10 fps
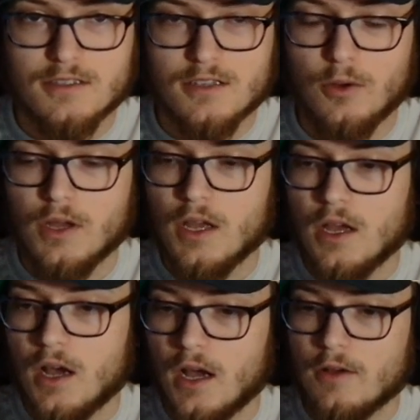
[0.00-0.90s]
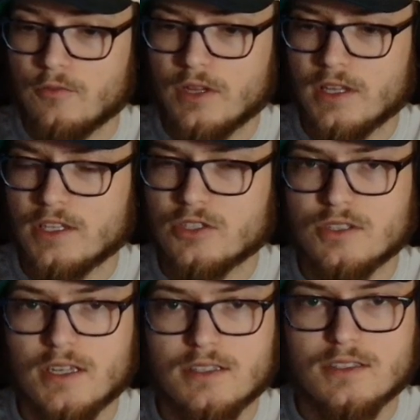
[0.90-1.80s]
So really
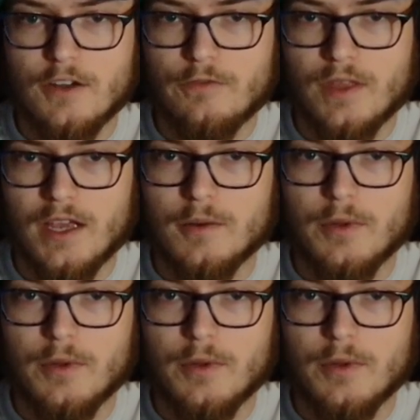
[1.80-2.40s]
interesting stuff there.